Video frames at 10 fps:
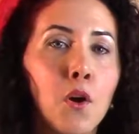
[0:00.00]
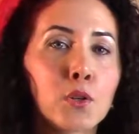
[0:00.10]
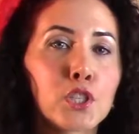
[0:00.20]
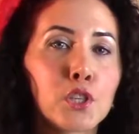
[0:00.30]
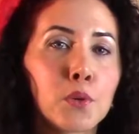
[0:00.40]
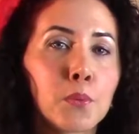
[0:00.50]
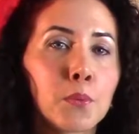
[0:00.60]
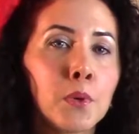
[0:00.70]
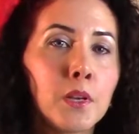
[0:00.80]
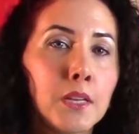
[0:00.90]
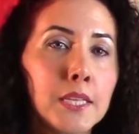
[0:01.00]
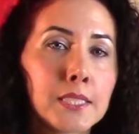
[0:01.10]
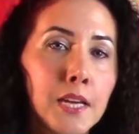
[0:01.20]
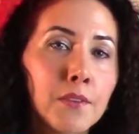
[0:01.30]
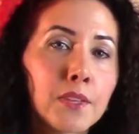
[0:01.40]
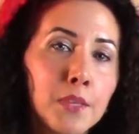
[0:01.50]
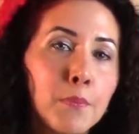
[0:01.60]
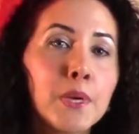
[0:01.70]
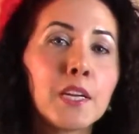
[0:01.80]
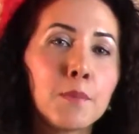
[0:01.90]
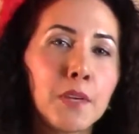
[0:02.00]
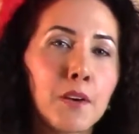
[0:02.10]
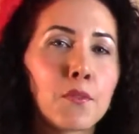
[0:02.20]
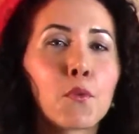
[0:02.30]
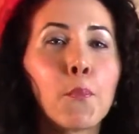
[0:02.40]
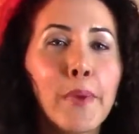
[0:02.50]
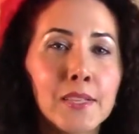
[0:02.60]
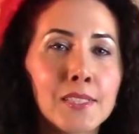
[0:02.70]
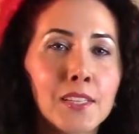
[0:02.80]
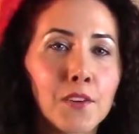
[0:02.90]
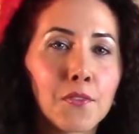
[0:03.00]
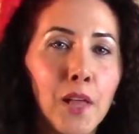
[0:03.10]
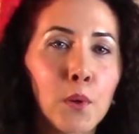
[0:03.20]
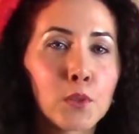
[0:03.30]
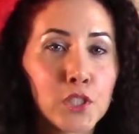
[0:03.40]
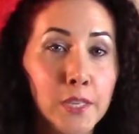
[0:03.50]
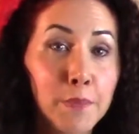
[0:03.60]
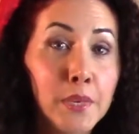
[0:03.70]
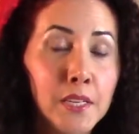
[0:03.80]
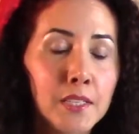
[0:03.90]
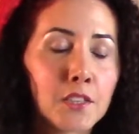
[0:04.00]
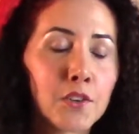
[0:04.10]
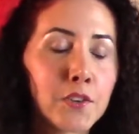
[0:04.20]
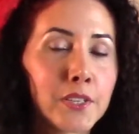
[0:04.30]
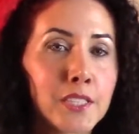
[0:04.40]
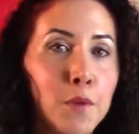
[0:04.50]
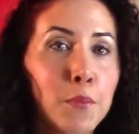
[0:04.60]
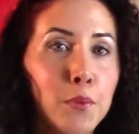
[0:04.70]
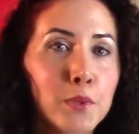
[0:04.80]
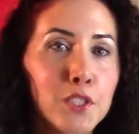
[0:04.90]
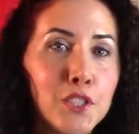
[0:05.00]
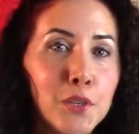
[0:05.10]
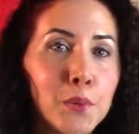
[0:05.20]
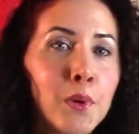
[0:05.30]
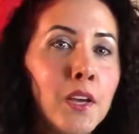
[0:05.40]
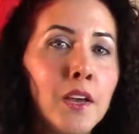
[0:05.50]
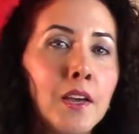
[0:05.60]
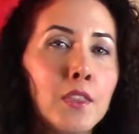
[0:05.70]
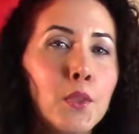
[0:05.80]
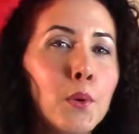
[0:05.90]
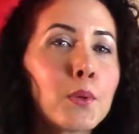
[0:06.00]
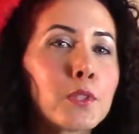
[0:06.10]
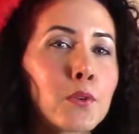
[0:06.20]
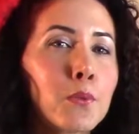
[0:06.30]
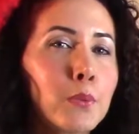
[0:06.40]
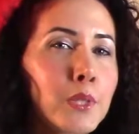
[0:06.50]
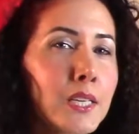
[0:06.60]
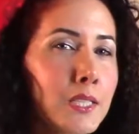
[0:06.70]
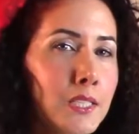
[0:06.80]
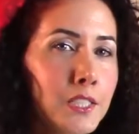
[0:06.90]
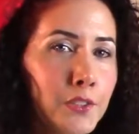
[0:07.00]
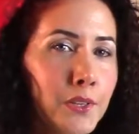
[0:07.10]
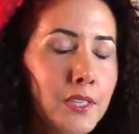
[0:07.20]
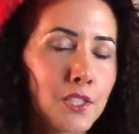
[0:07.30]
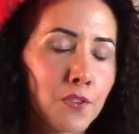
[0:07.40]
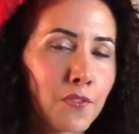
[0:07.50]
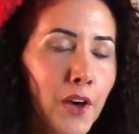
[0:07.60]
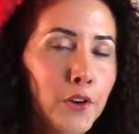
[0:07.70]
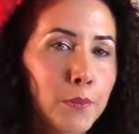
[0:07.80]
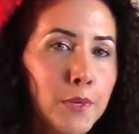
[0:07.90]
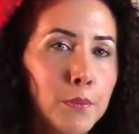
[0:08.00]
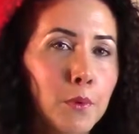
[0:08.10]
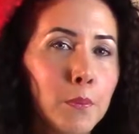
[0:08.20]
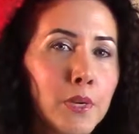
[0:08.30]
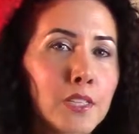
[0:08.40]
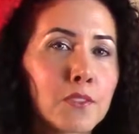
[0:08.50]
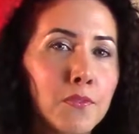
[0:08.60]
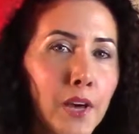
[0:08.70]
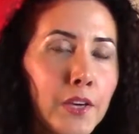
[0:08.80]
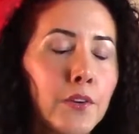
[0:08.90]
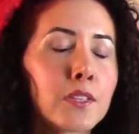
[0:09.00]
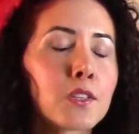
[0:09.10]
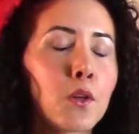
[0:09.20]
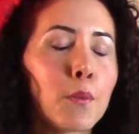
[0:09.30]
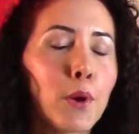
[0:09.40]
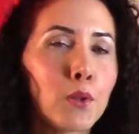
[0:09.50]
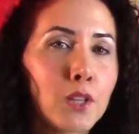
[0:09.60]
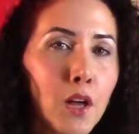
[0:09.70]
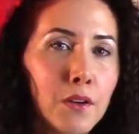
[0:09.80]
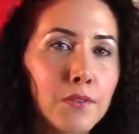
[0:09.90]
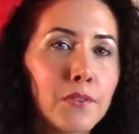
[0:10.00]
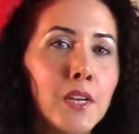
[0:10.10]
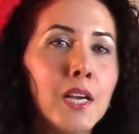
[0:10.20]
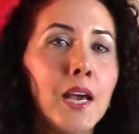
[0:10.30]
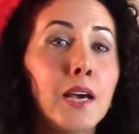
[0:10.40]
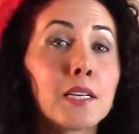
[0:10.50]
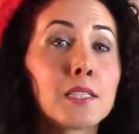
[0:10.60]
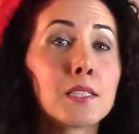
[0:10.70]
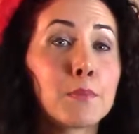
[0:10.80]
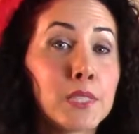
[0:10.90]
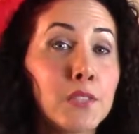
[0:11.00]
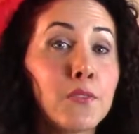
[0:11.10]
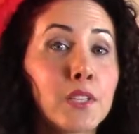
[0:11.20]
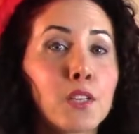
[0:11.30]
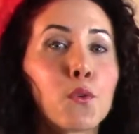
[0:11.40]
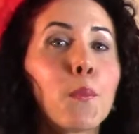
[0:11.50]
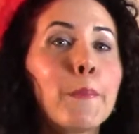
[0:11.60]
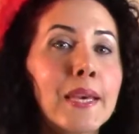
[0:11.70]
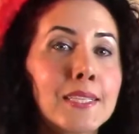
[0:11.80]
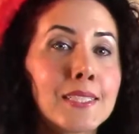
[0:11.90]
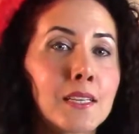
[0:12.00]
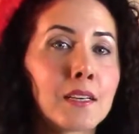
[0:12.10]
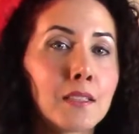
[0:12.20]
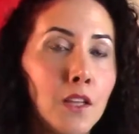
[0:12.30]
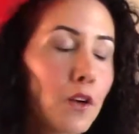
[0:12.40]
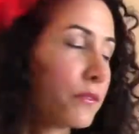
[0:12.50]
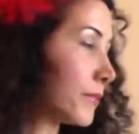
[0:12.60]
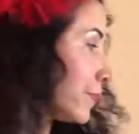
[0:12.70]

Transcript: also it's kind of like the epitome of a romantic flower, just like peonies are another example too. Those are really endearing to fire people because fire is all about love, and it's specifically romantic love.